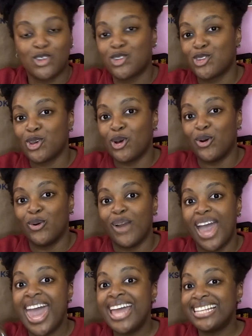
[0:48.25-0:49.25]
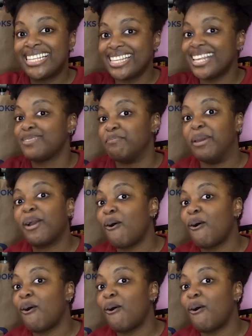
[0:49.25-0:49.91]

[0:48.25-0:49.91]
So hence this big